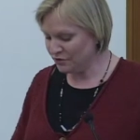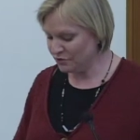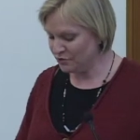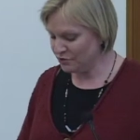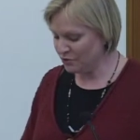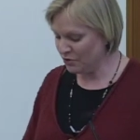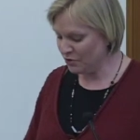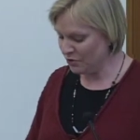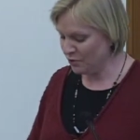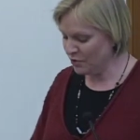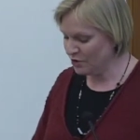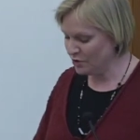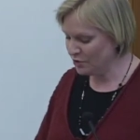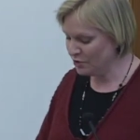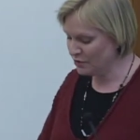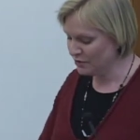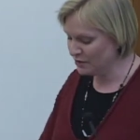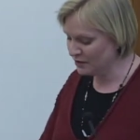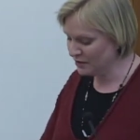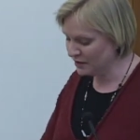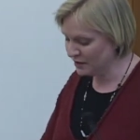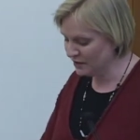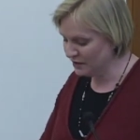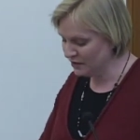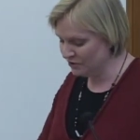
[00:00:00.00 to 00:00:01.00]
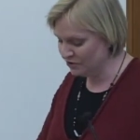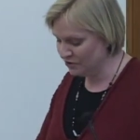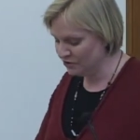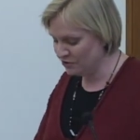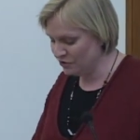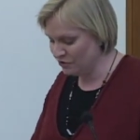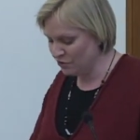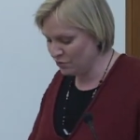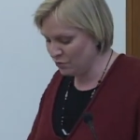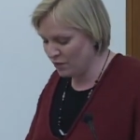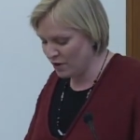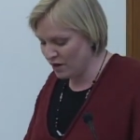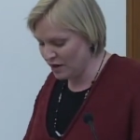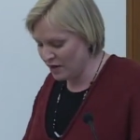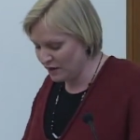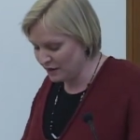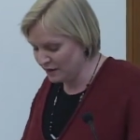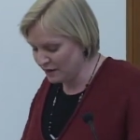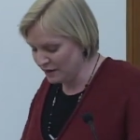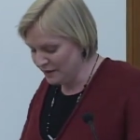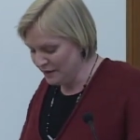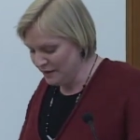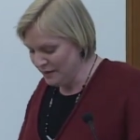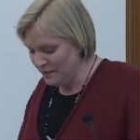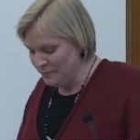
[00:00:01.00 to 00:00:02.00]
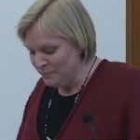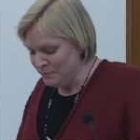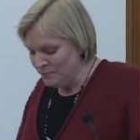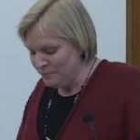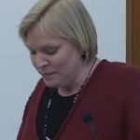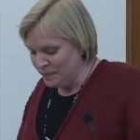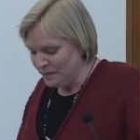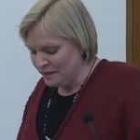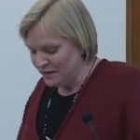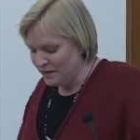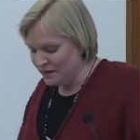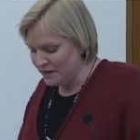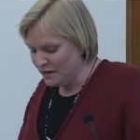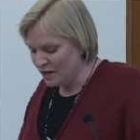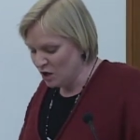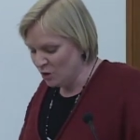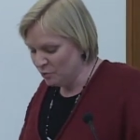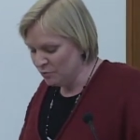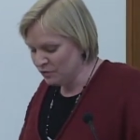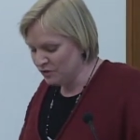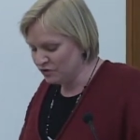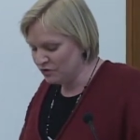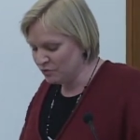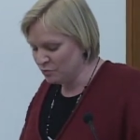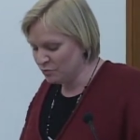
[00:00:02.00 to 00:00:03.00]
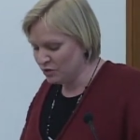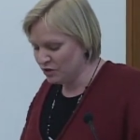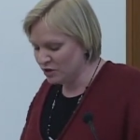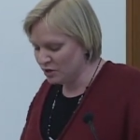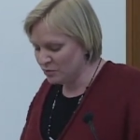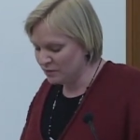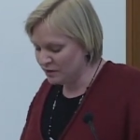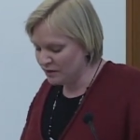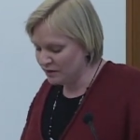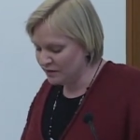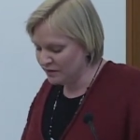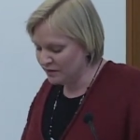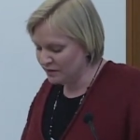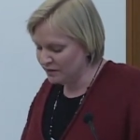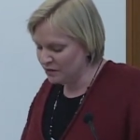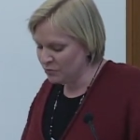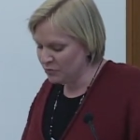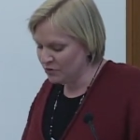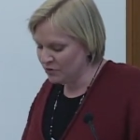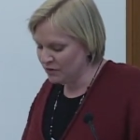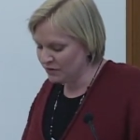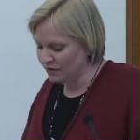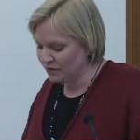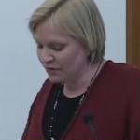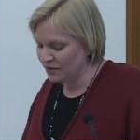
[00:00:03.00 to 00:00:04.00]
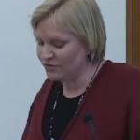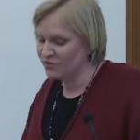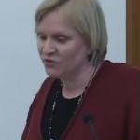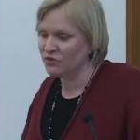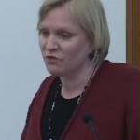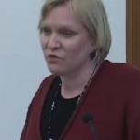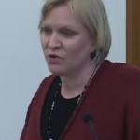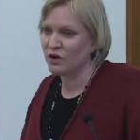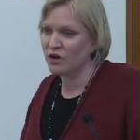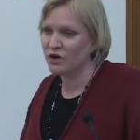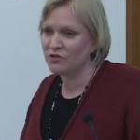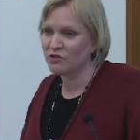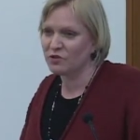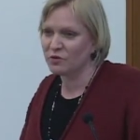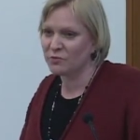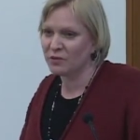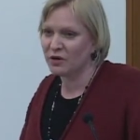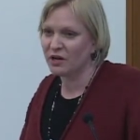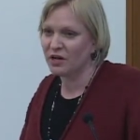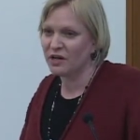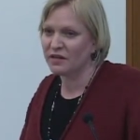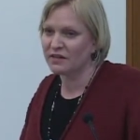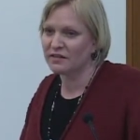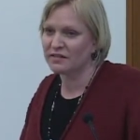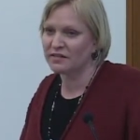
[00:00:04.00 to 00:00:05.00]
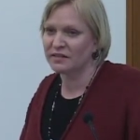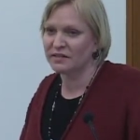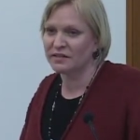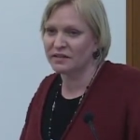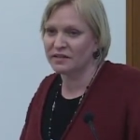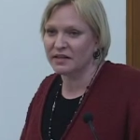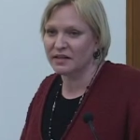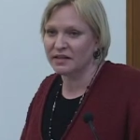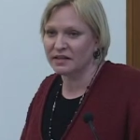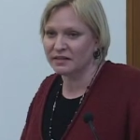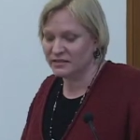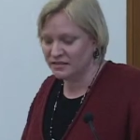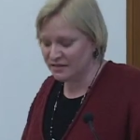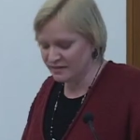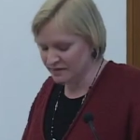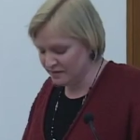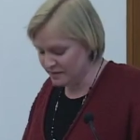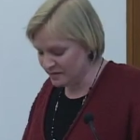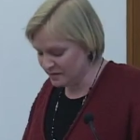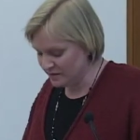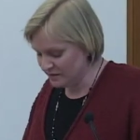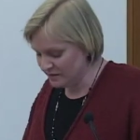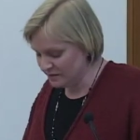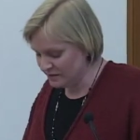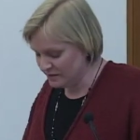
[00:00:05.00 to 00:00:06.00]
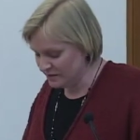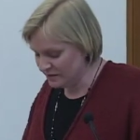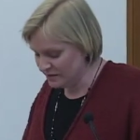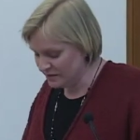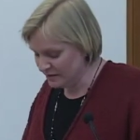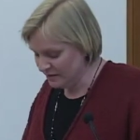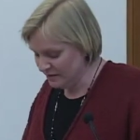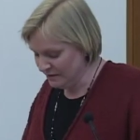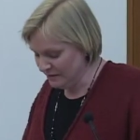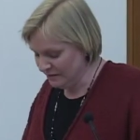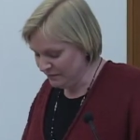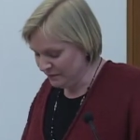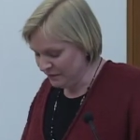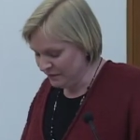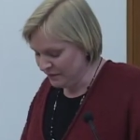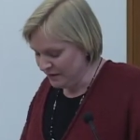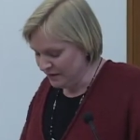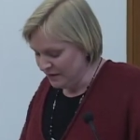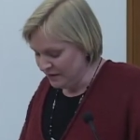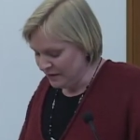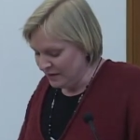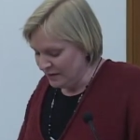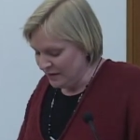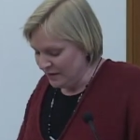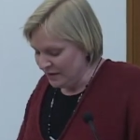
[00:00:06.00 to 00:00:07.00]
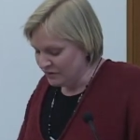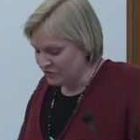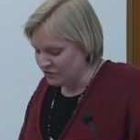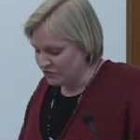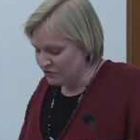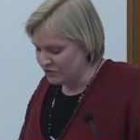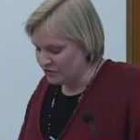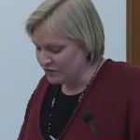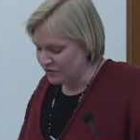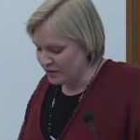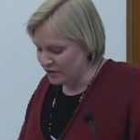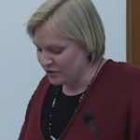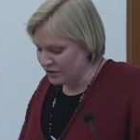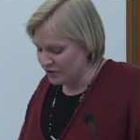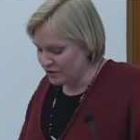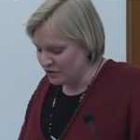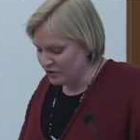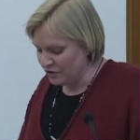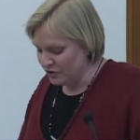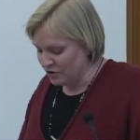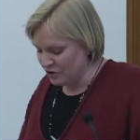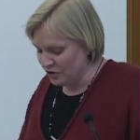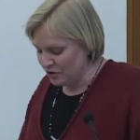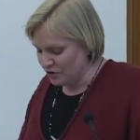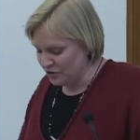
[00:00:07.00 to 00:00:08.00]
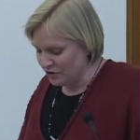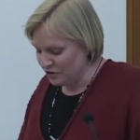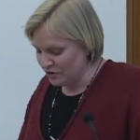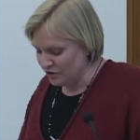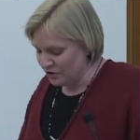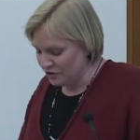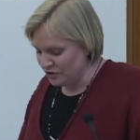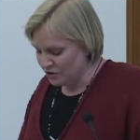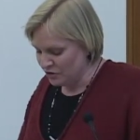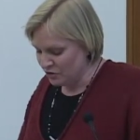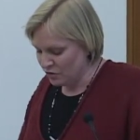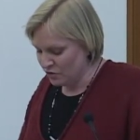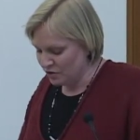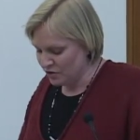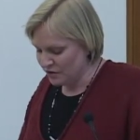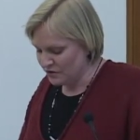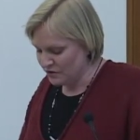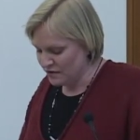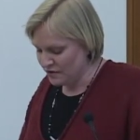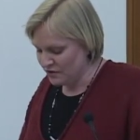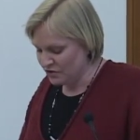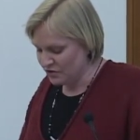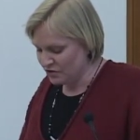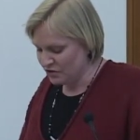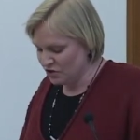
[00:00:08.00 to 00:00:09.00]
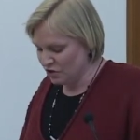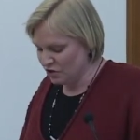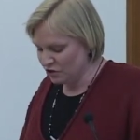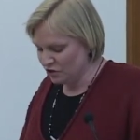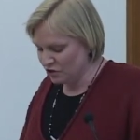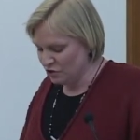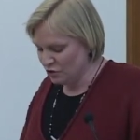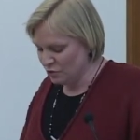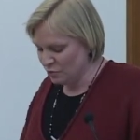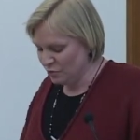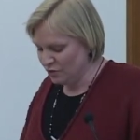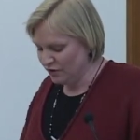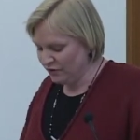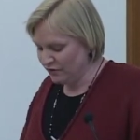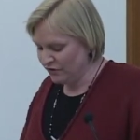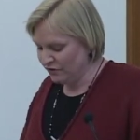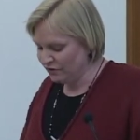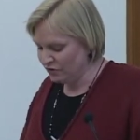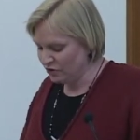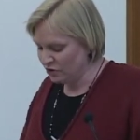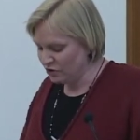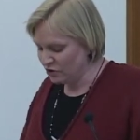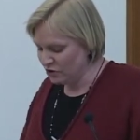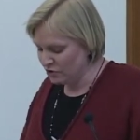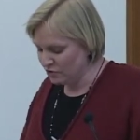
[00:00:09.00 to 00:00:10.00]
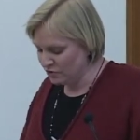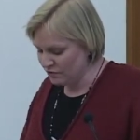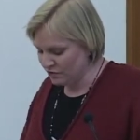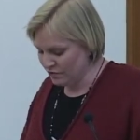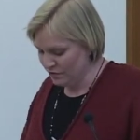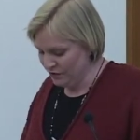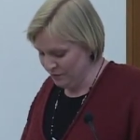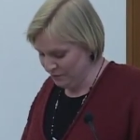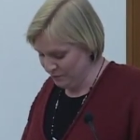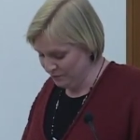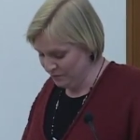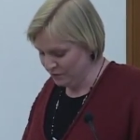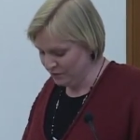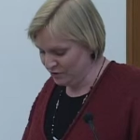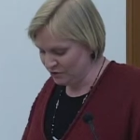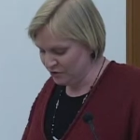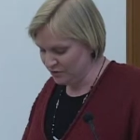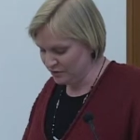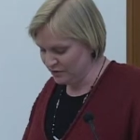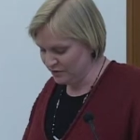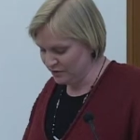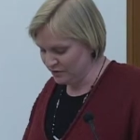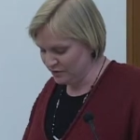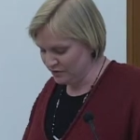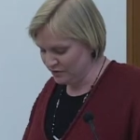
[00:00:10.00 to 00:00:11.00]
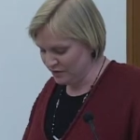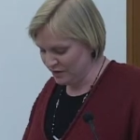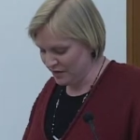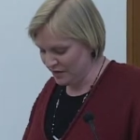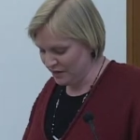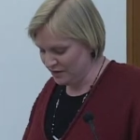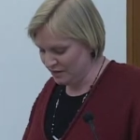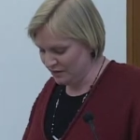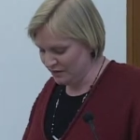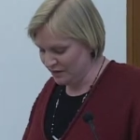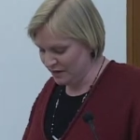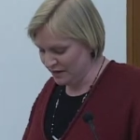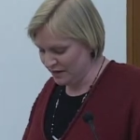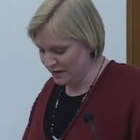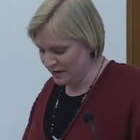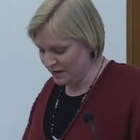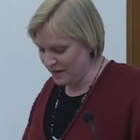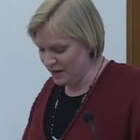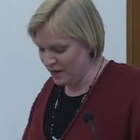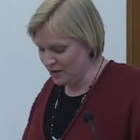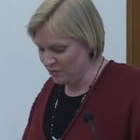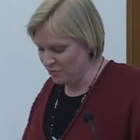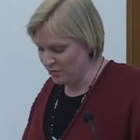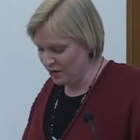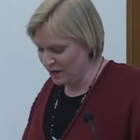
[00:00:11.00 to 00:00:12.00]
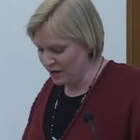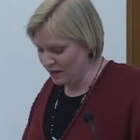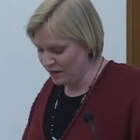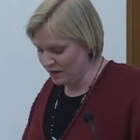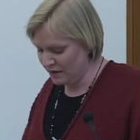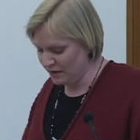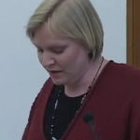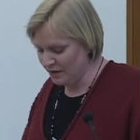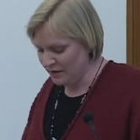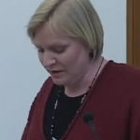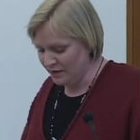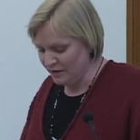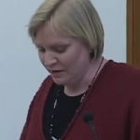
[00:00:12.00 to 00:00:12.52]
through her work with the late George Wiley in helping to bring about the liberalization of welfare policy in the 1960s. And she founded an organization called Human Serve, which was, had led a campaign